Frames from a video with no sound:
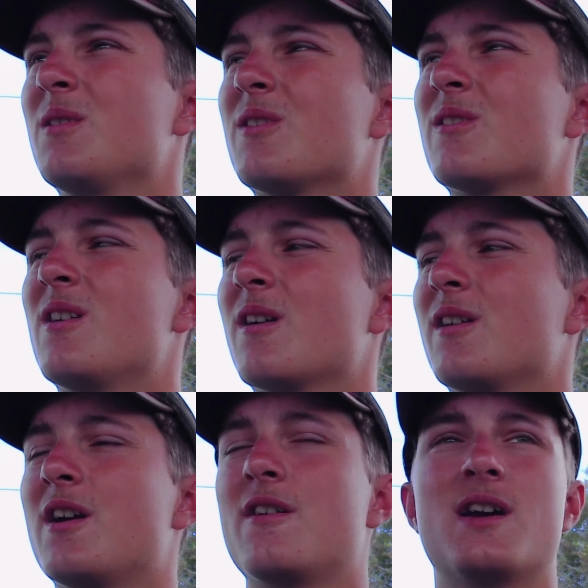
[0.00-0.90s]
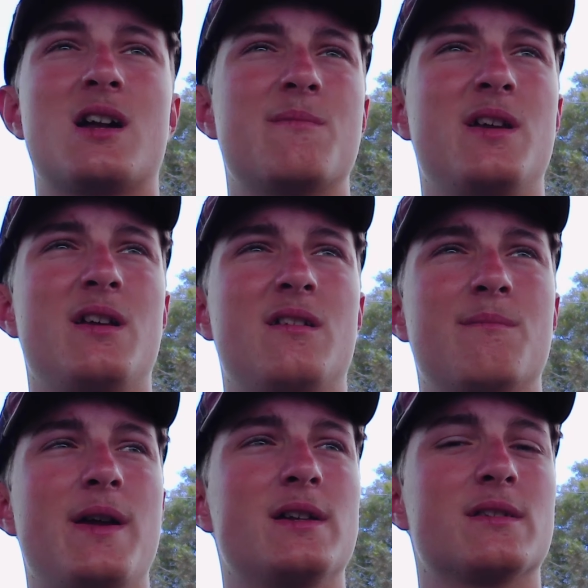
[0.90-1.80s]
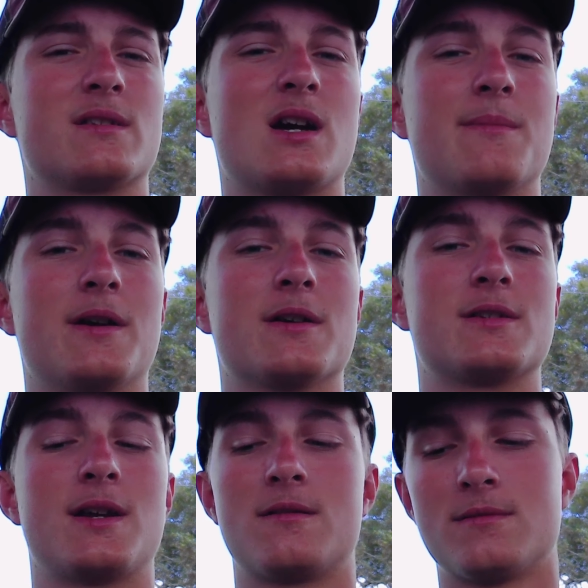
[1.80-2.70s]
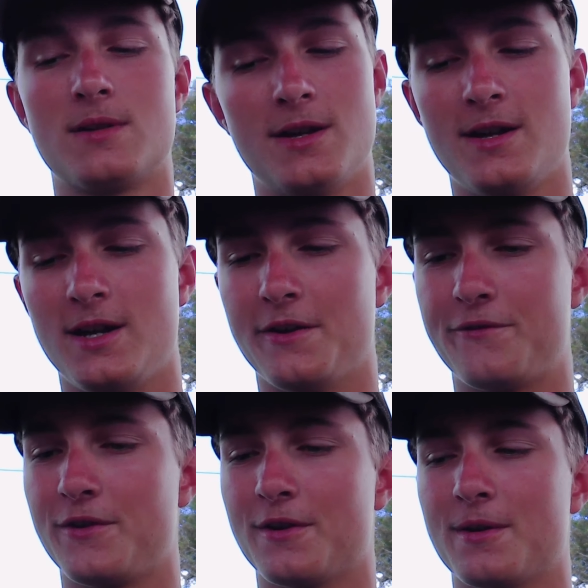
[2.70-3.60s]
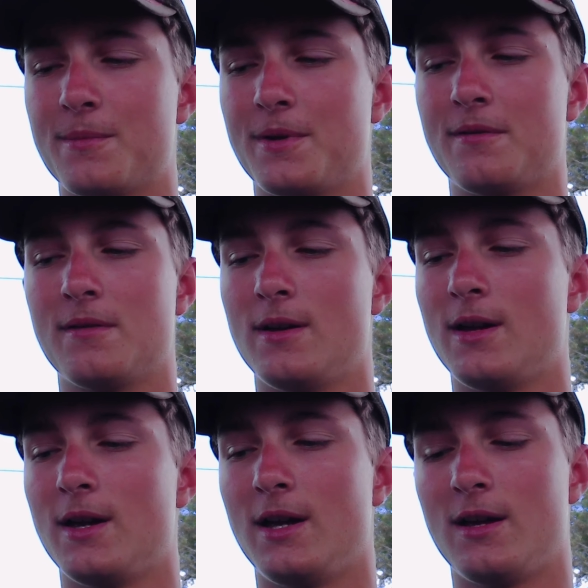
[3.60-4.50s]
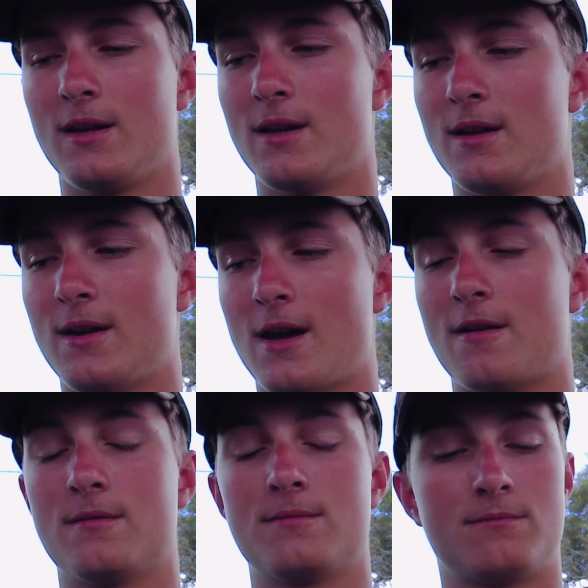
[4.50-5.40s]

you're not going to go down and be mean in the comments now. If you're, now,